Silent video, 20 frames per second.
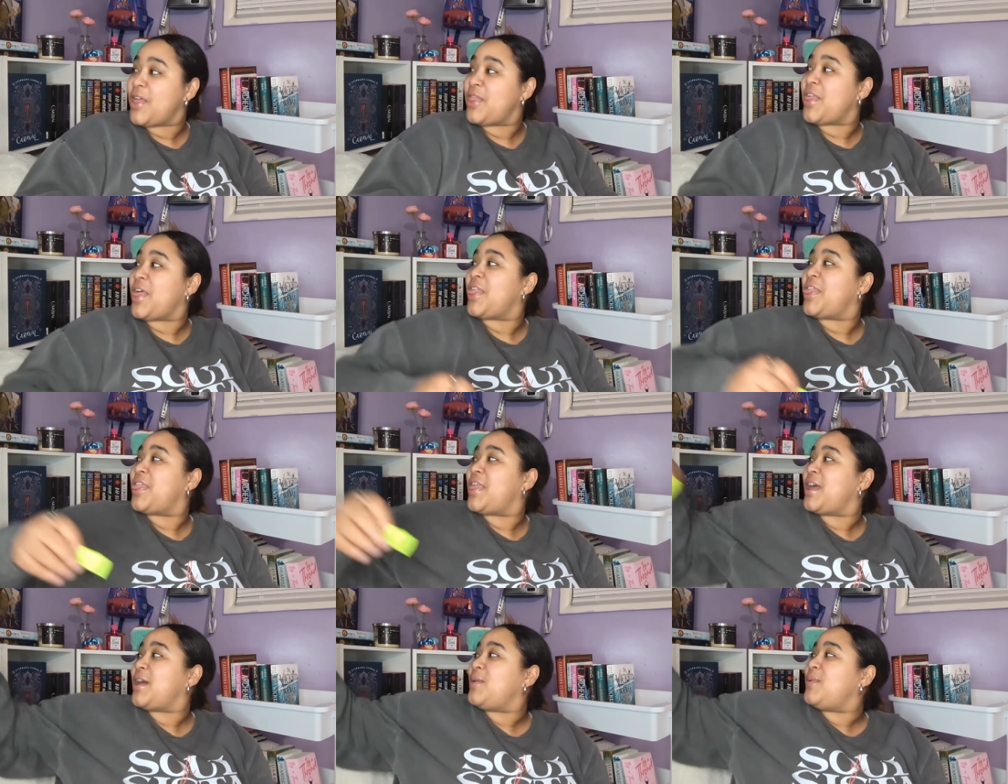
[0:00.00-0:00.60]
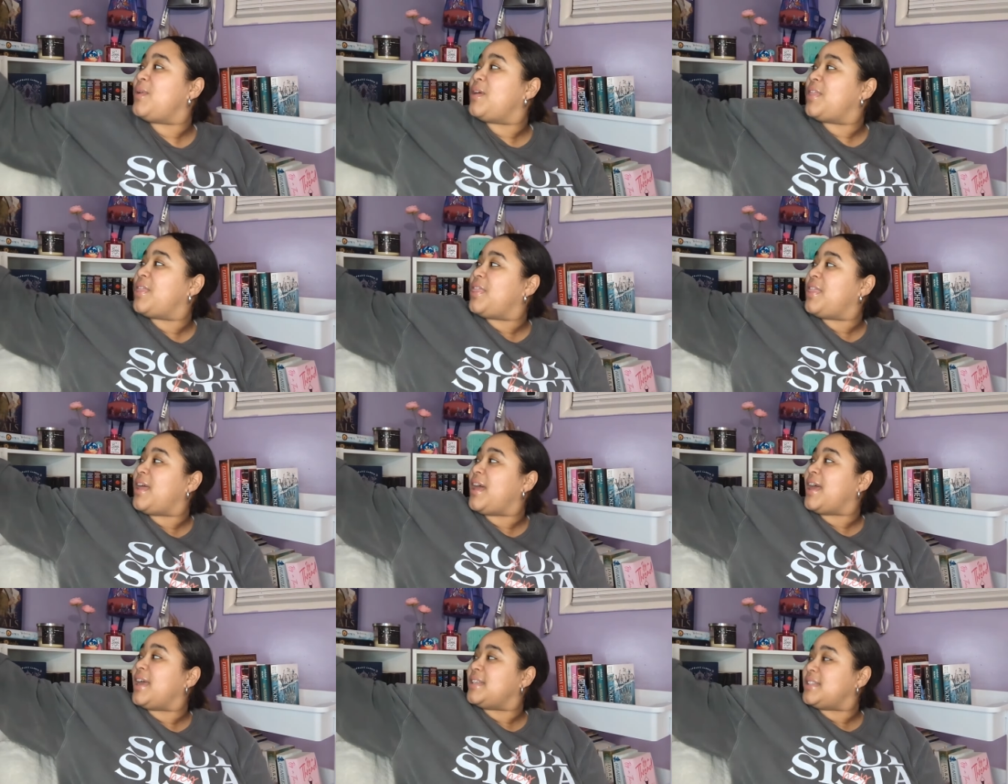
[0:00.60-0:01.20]
The thing with
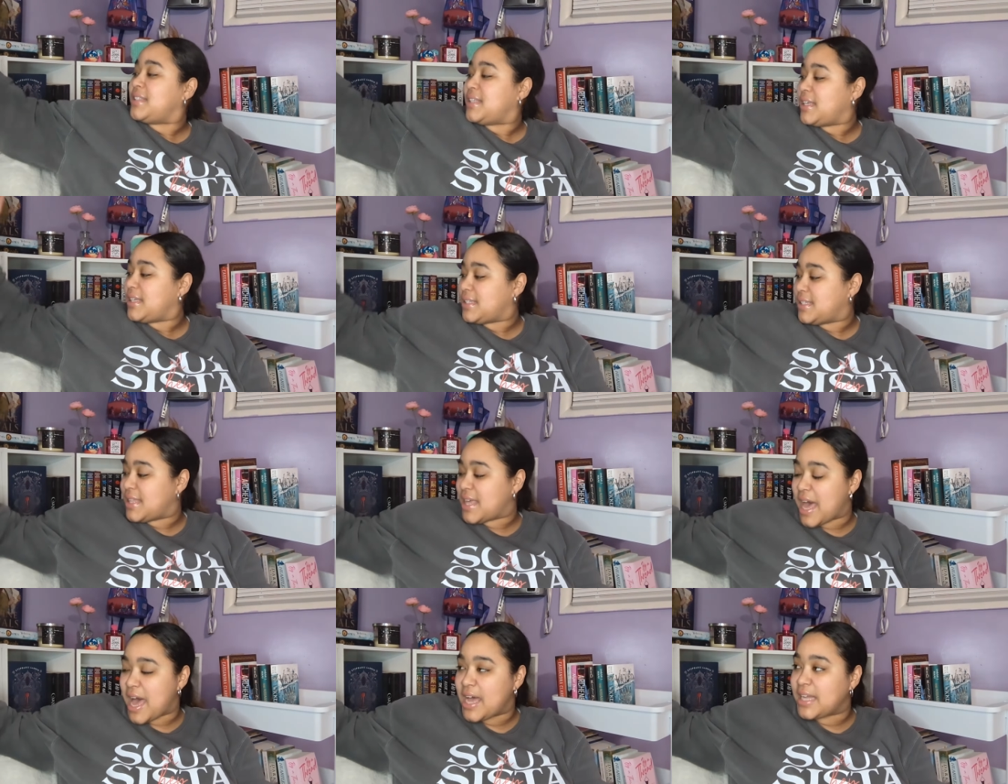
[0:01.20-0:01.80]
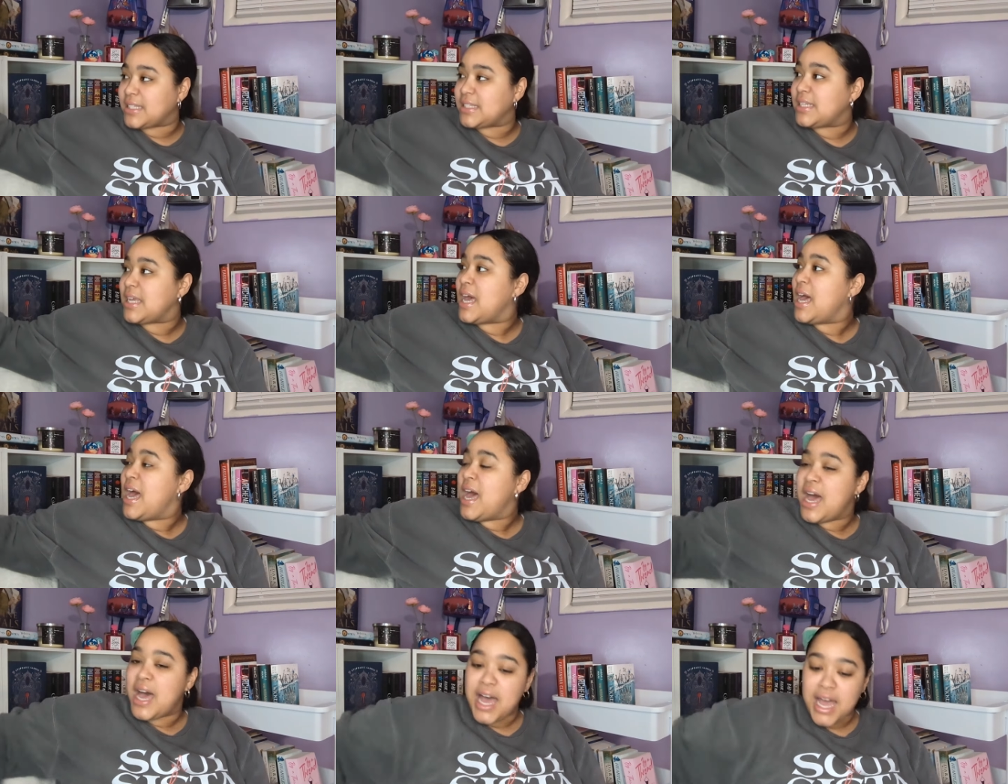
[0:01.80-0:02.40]
this is that
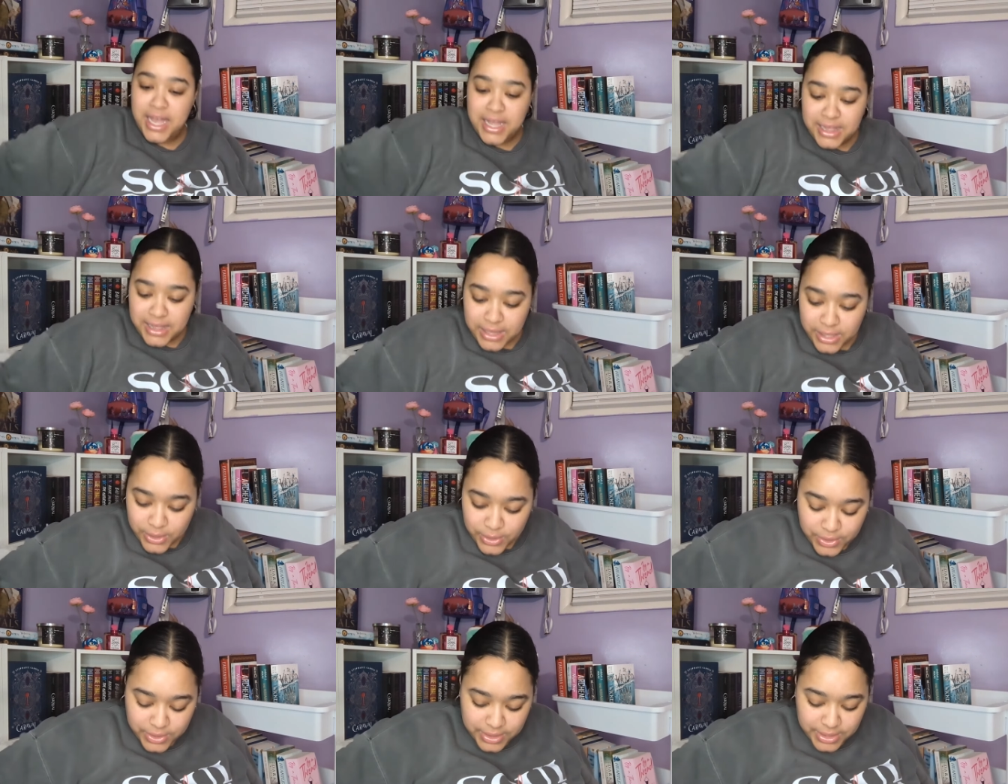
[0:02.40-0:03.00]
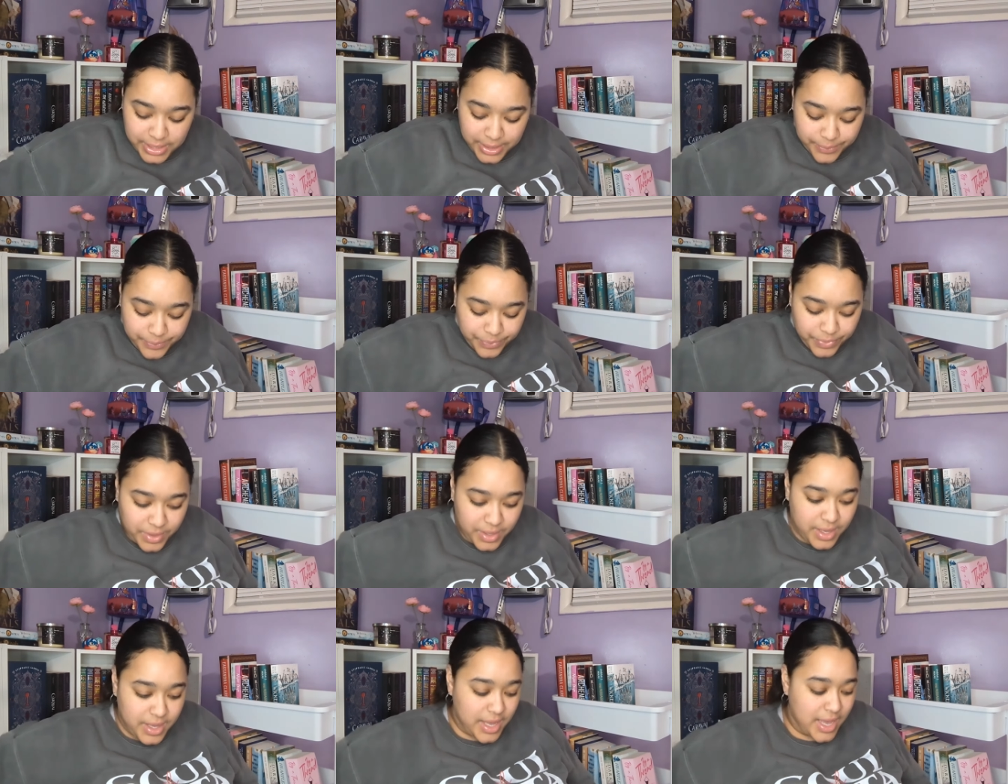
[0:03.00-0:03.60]
I literally
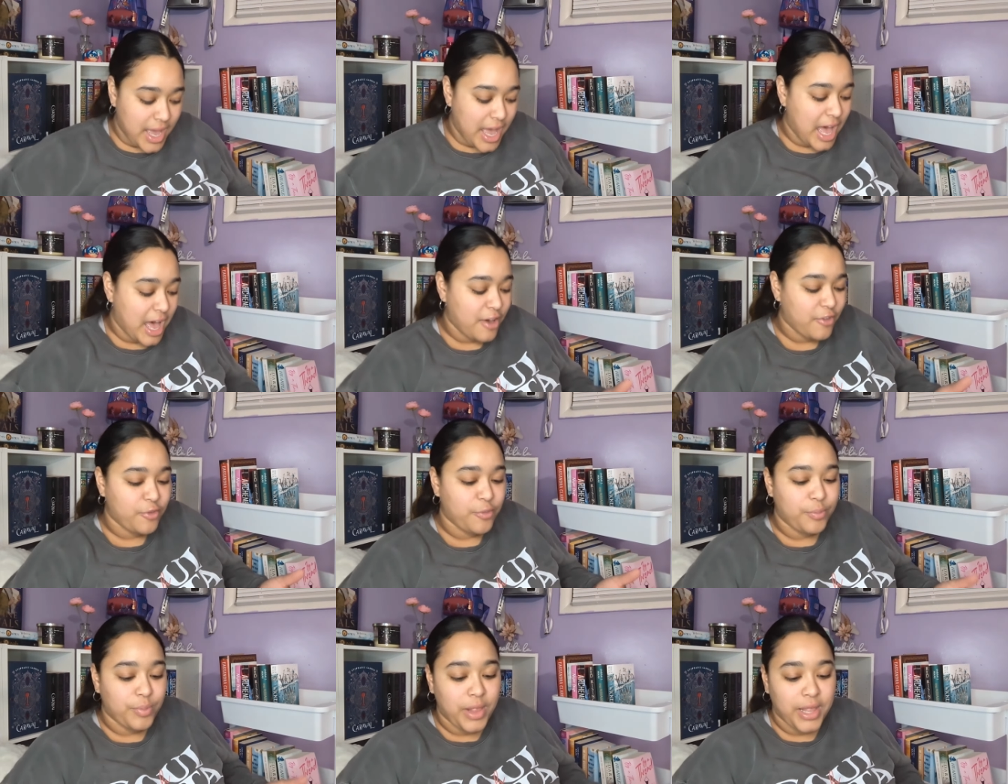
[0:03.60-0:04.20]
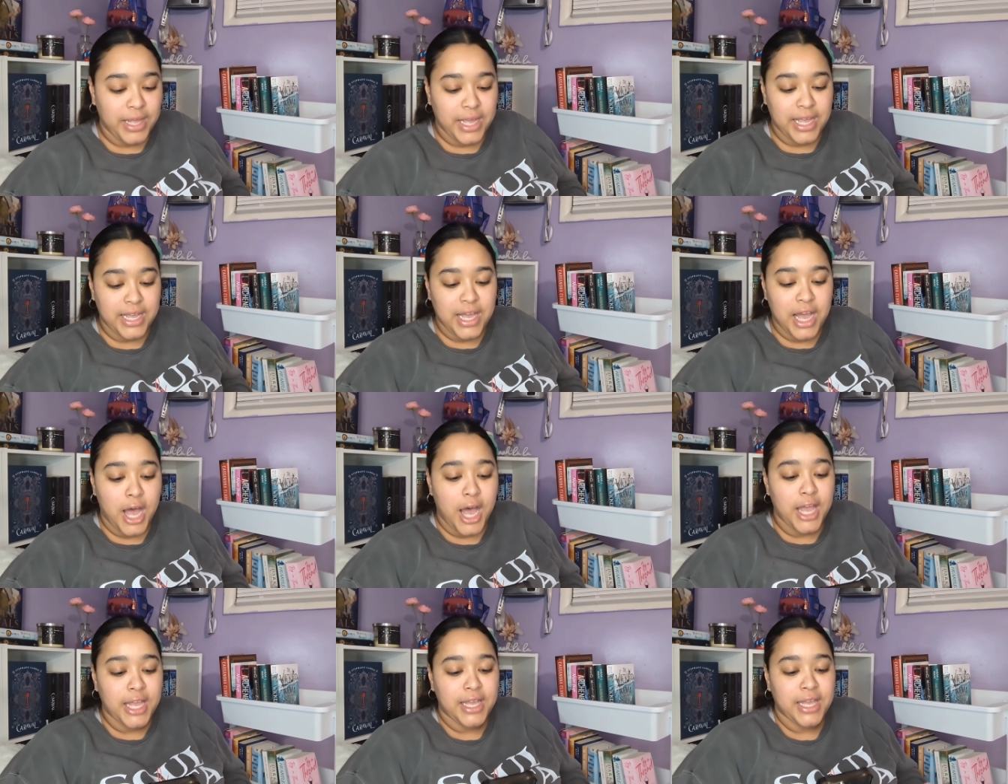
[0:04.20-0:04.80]
have, like, I,
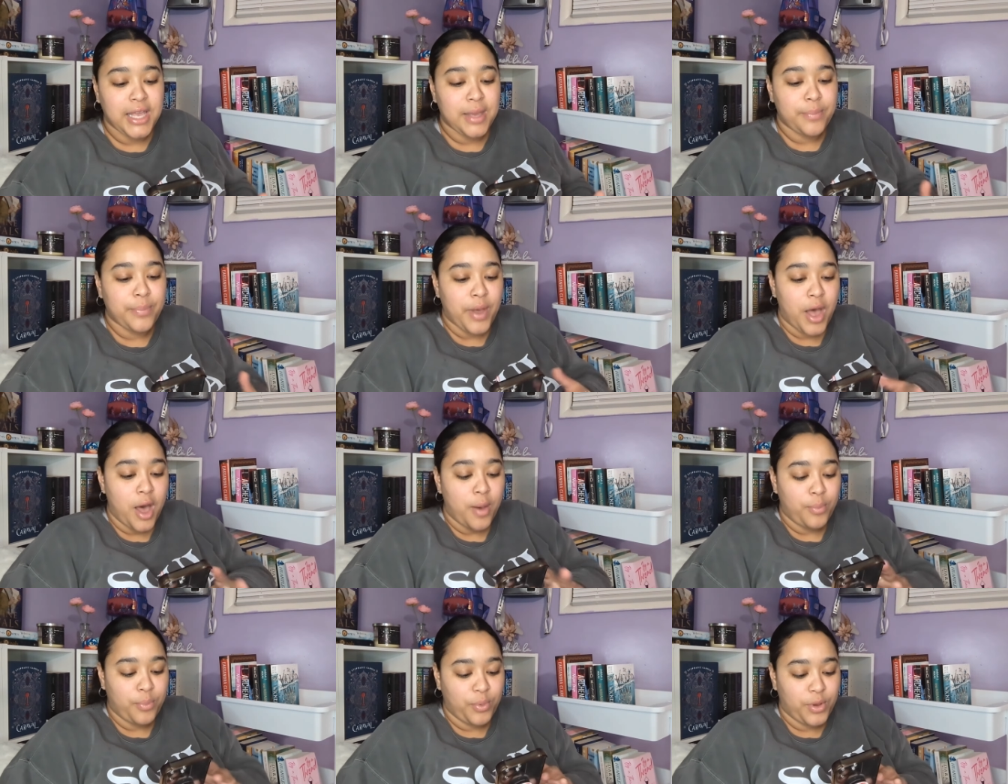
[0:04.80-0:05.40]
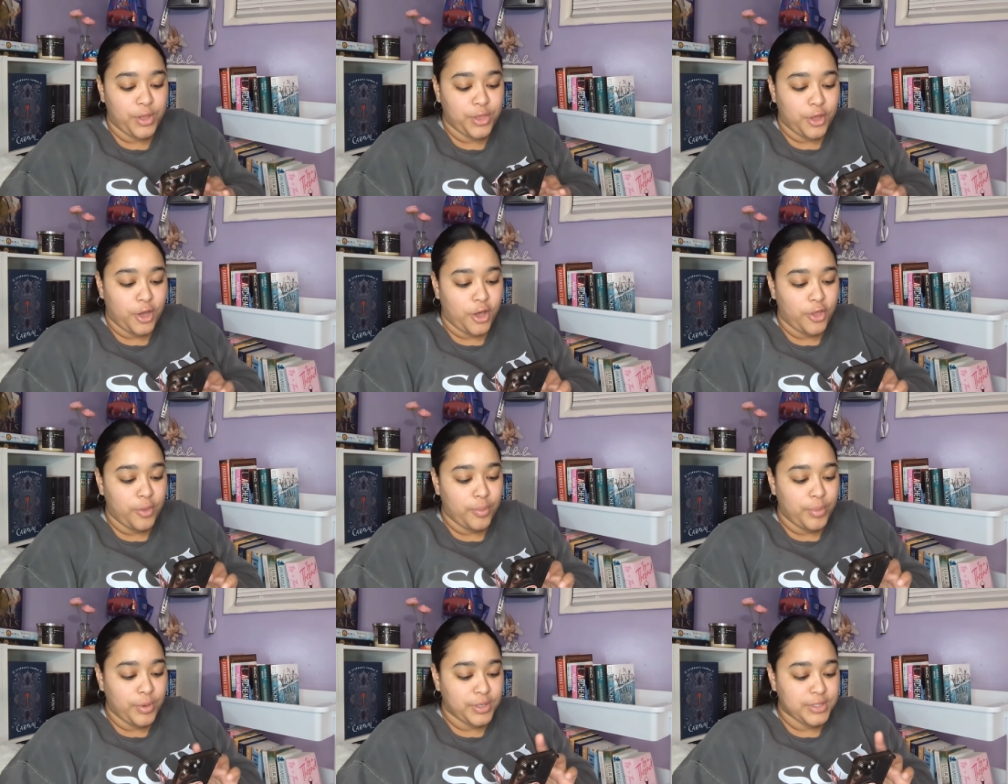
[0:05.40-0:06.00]
I keep up with all
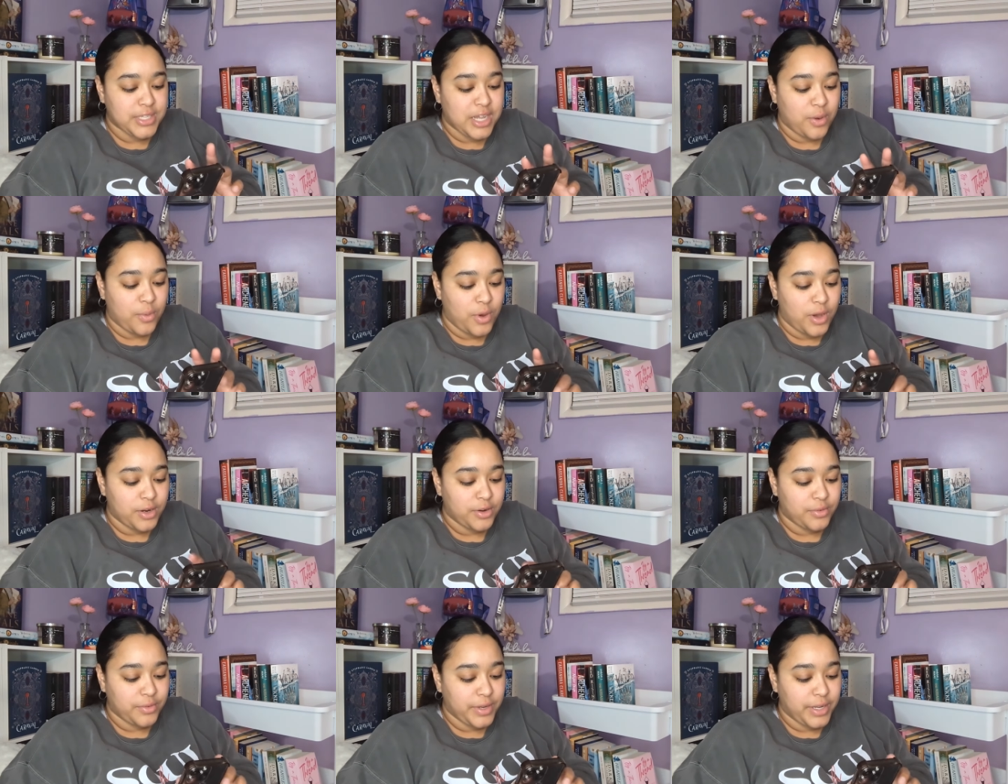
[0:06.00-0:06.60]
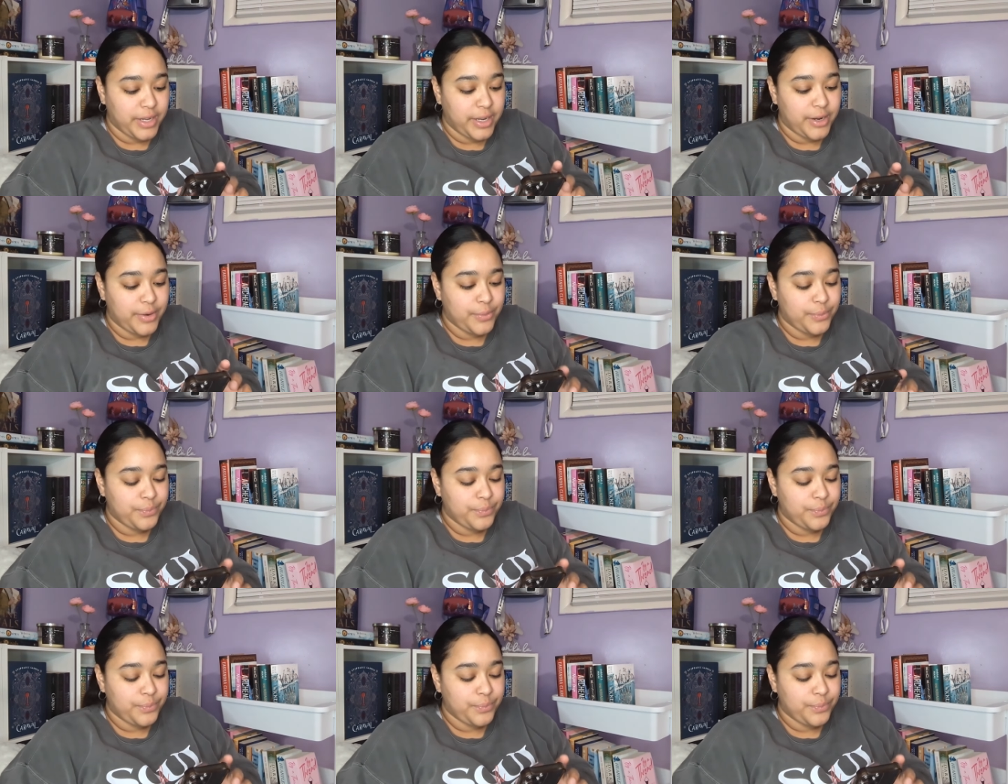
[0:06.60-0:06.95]
the books I want to read.